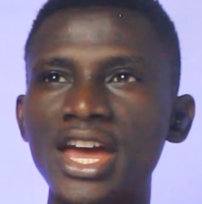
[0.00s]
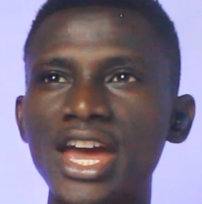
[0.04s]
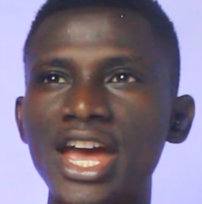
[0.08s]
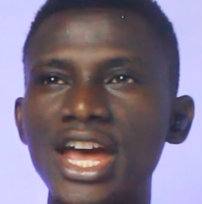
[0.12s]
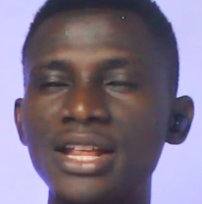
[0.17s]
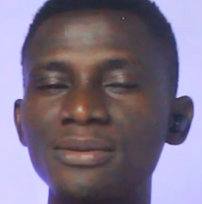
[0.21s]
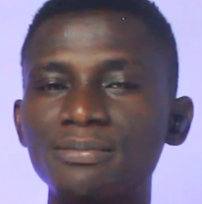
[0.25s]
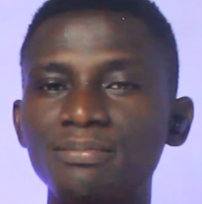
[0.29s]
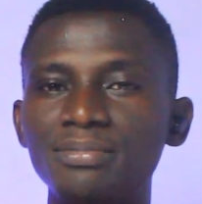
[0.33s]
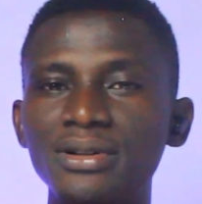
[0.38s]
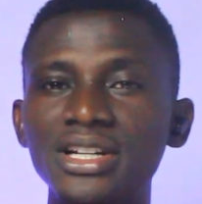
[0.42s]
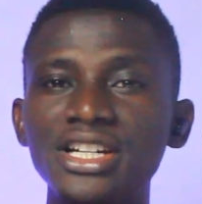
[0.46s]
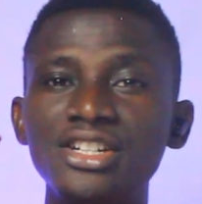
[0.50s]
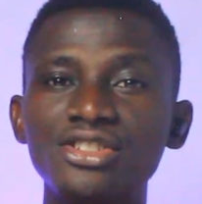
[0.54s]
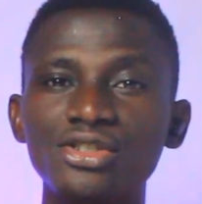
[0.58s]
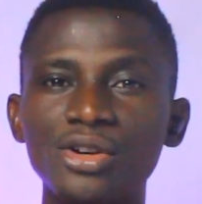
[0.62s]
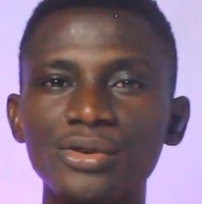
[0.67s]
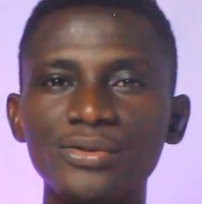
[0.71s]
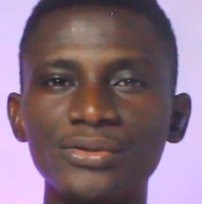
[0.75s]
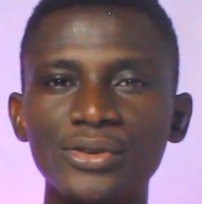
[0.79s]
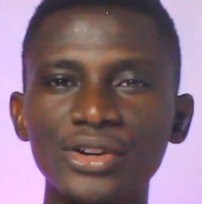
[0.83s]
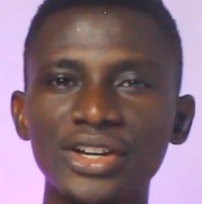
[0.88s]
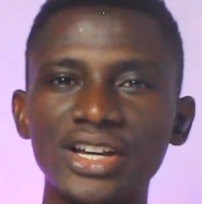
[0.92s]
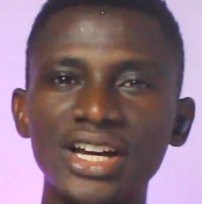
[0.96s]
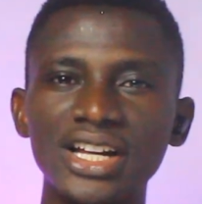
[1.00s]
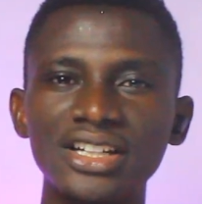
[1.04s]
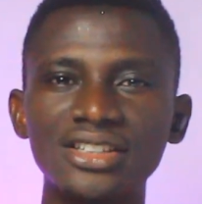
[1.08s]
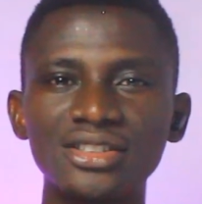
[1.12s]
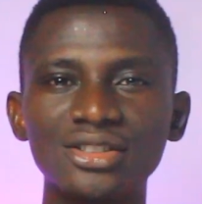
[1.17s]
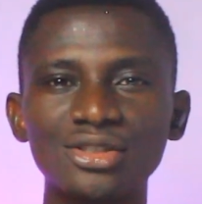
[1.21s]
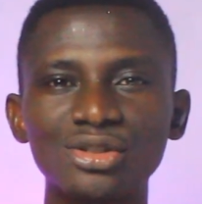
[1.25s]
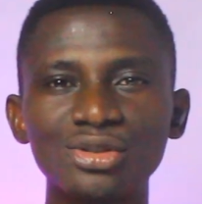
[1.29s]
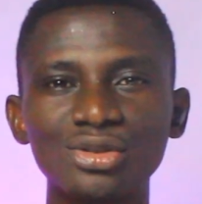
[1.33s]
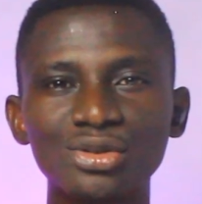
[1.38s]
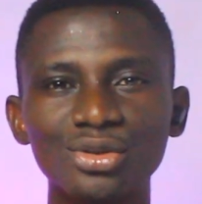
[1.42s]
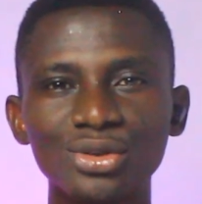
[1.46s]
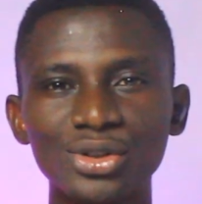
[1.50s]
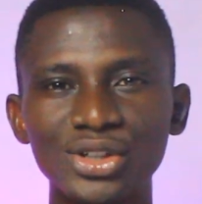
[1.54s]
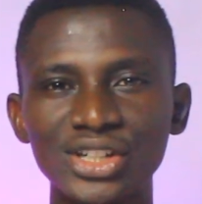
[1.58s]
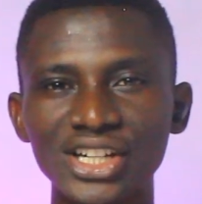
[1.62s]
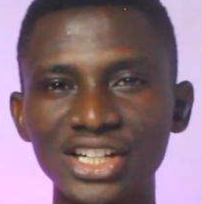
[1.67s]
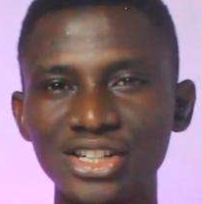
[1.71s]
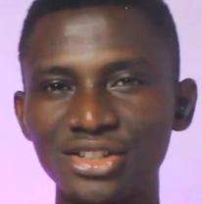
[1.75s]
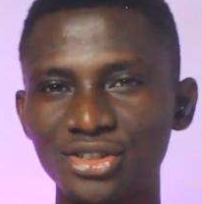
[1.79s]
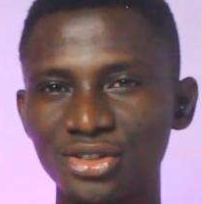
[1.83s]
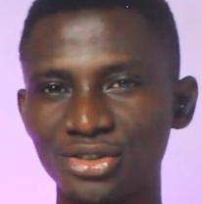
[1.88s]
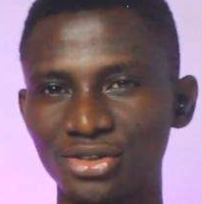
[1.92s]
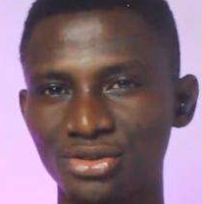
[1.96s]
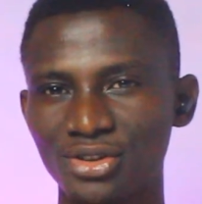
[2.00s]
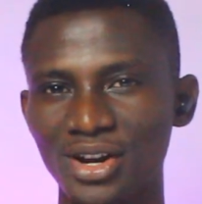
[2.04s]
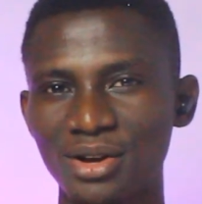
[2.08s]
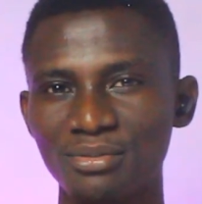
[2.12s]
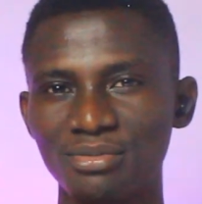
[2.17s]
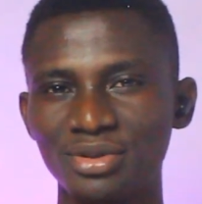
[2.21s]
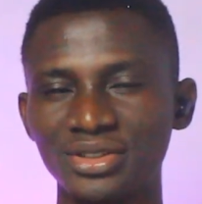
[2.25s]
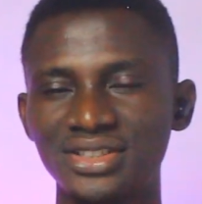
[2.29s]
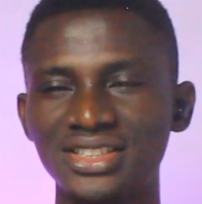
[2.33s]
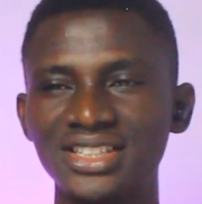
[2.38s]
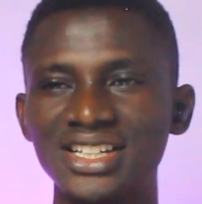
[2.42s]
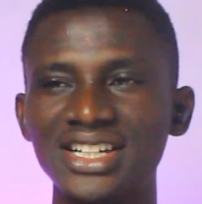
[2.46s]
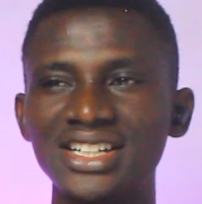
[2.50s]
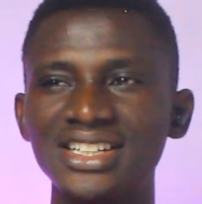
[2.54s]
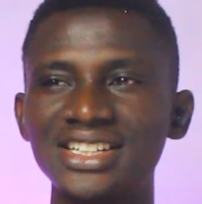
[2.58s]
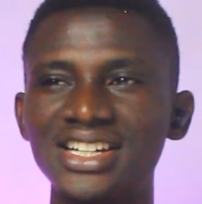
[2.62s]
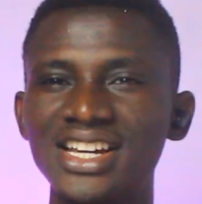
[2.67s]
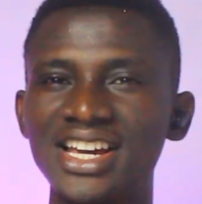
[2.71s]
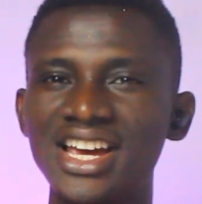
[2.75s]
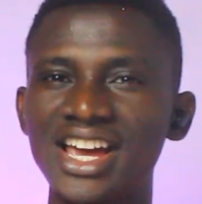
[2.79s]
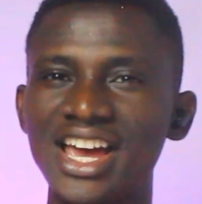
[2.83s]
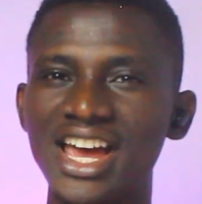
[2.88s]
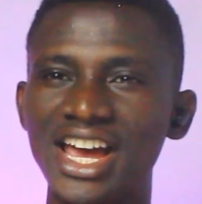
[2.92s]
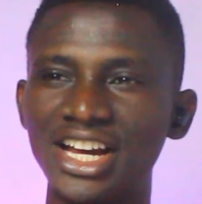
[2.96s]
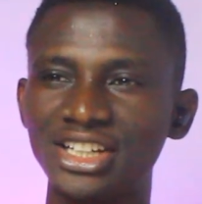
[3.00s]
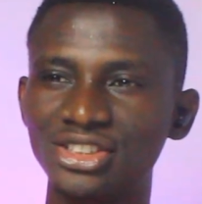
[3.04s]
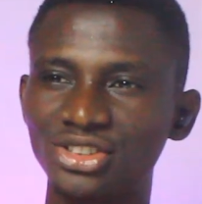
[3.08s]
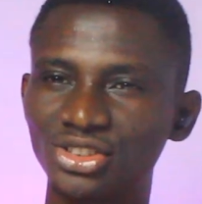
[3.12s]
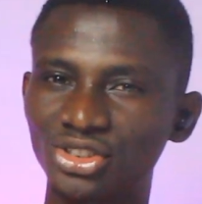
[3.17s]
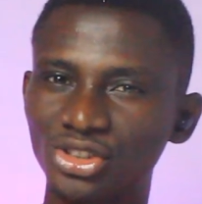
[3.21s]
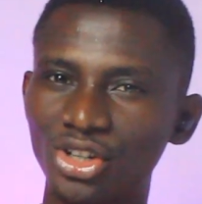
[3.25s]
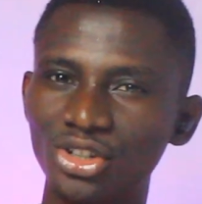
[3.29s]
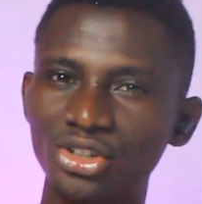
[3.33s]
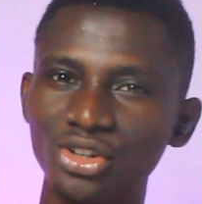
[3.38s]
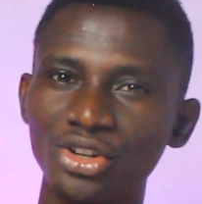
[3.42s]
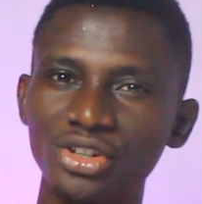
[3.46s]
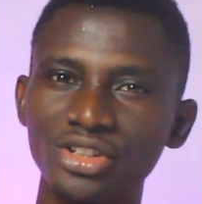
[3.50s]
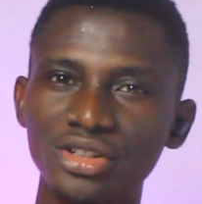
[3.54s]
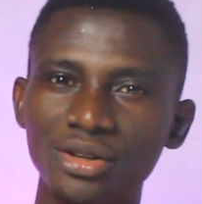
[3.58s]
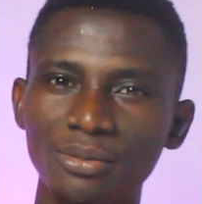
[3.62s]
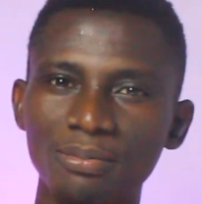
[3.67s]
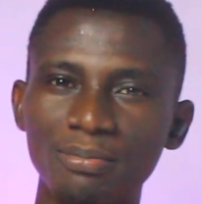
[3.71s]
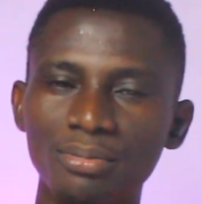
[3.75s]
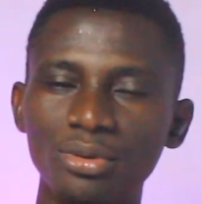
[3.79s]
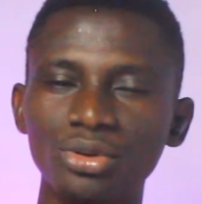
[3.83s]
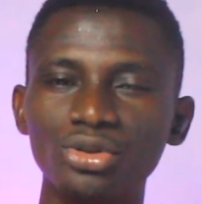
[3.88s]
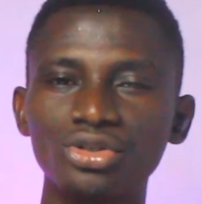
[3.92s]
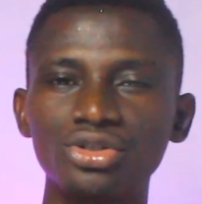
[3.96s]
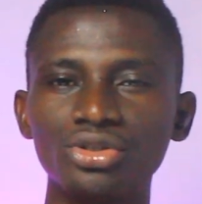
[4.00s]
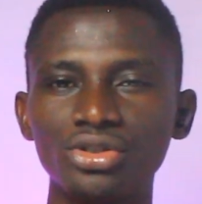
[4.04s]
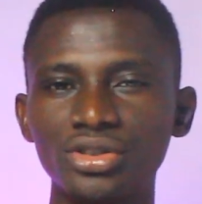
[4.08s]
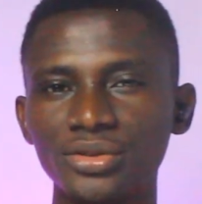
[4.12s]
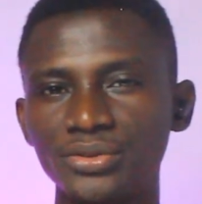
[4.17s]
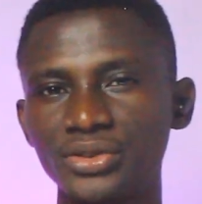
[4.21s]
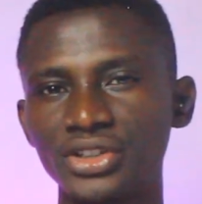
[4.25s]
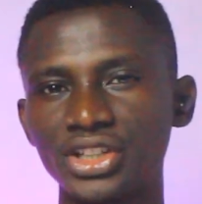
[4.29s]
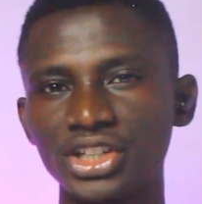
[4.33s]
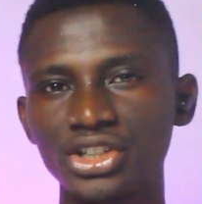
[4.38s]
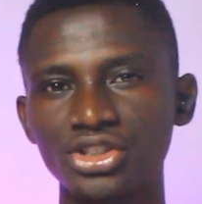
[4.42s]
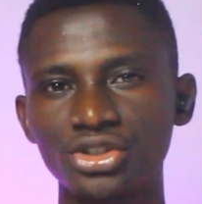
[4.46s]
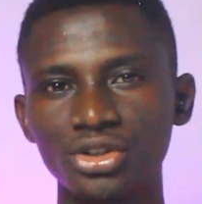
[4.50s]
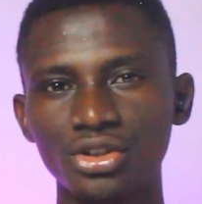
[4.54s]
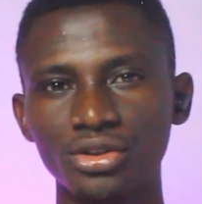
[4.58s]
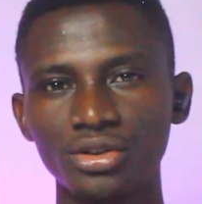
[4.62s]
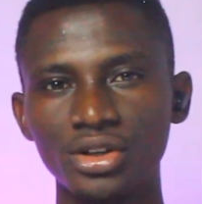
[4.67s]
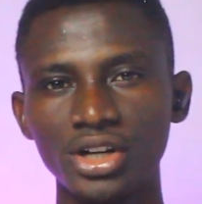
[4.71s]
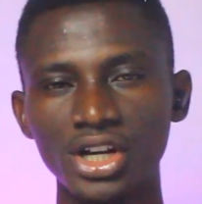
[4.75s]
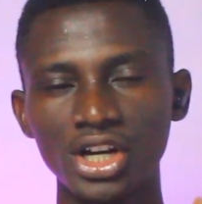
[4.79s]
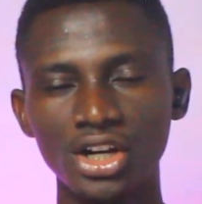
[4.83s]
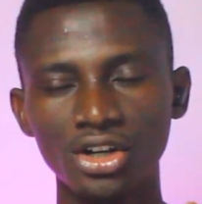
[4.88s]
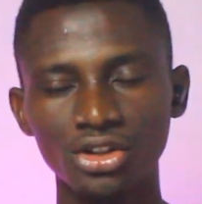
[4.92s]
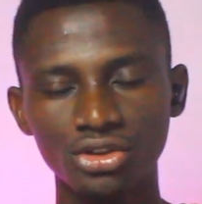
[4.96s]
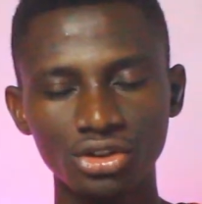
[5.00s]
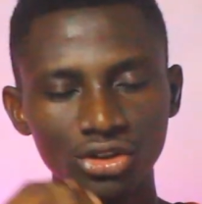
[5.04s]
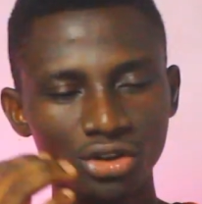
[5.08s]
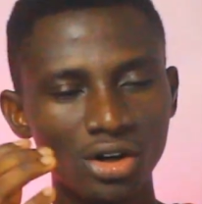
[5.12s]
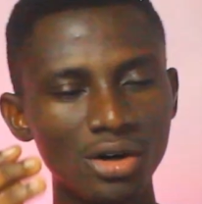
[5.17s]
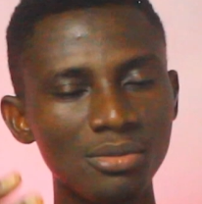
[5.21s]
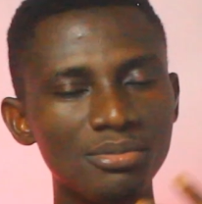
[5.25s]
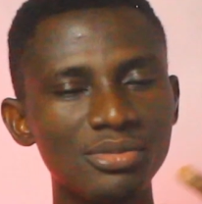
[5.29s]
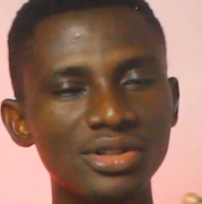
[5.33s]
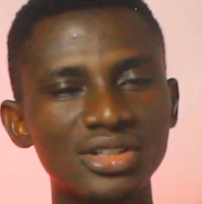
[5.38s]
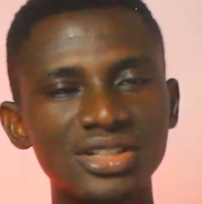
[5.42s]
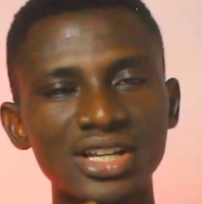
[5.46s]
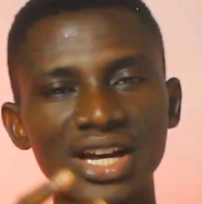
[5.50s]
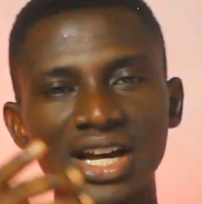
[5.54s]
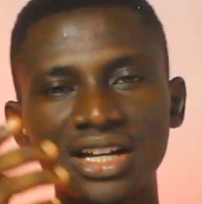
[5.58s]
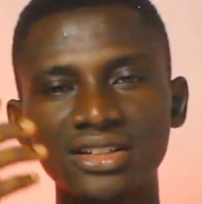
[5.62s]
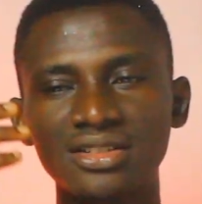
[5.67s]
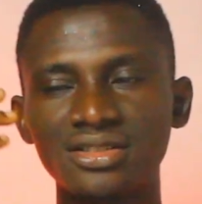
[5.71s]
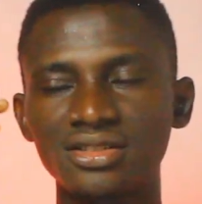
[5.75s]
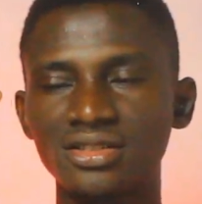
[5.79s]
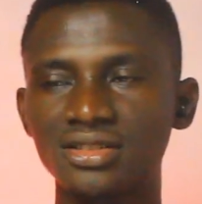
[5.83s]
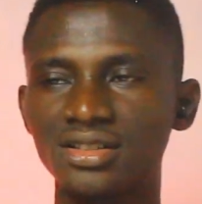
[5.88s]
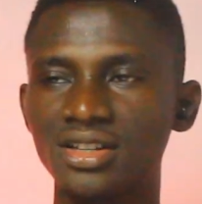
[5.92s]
and please don't forget to hit the subscribe button and turn on the post notification, so don't miss out